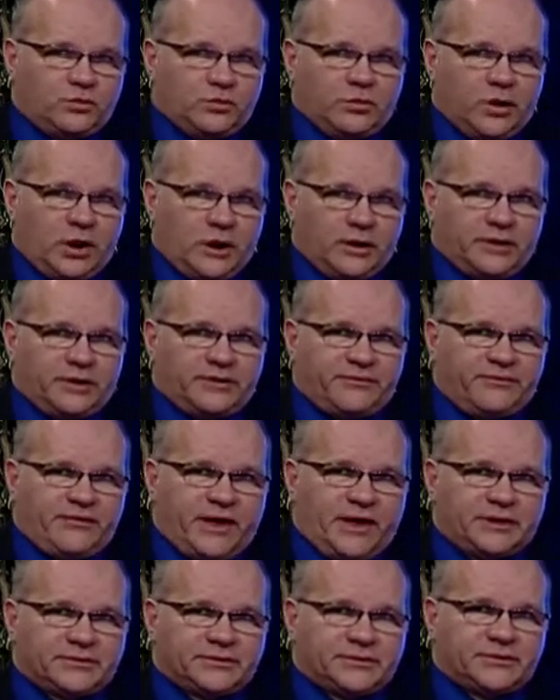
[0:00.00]
well in
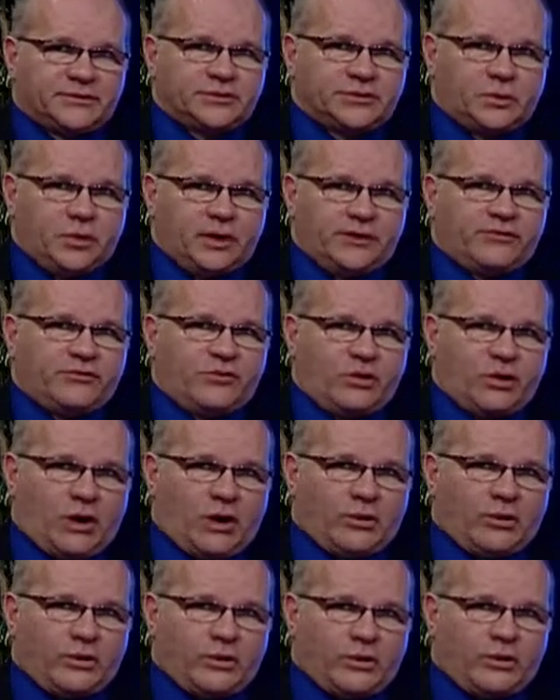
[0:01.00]
advance of the
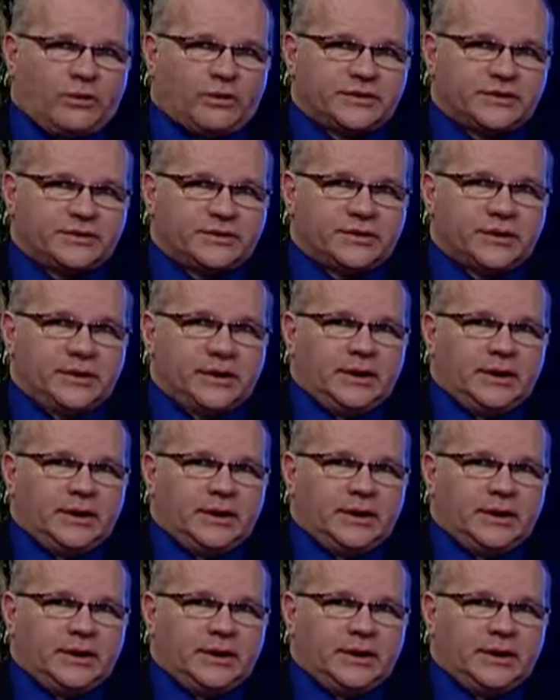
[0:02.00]
24-hour notice.